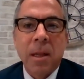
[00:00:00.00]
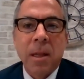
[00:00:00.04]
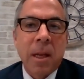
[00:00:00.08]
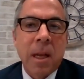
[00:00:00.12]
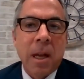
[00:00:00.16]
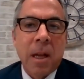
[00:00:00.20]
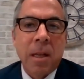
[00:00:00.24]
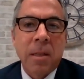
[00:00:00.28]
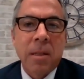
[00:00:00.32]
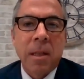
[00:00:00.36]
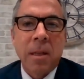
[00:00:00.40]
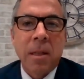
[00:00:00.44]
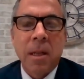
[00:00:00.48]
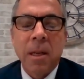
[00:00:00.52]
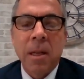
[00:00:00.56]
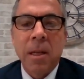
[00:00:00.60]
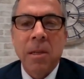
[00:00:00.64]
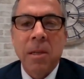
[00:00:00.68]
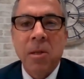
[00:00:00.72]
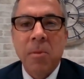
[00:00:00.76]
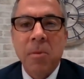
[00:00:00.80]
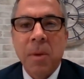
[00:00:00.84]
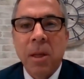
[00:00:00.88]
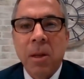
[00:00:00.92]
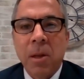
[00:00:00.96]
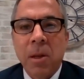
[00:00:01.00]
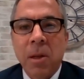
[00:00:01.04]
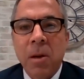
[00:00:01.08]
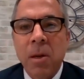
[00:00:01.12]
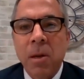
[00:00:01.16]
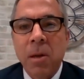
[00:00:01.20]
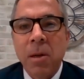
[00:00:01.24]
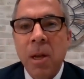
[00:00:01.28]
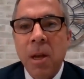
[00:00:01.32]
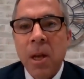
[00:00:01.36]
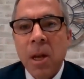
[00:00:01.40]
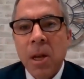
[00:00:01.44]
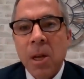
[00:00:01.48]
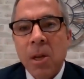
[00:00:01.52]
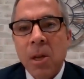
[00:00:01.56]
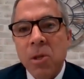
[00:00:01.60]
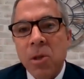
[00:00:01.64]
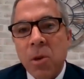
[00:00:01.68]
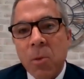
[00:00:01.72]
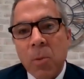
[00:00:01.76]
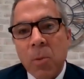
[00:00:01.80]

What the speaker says: the content that needs to be learned. So